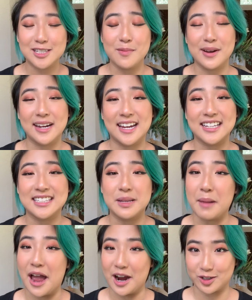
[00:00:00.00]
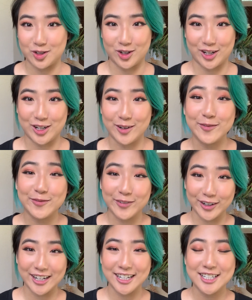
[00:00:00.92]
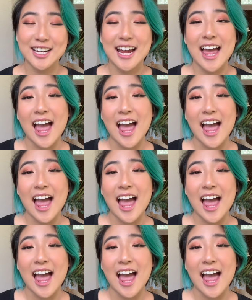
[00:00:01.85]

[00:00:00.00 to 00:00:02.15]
so we can get some extra cute footage.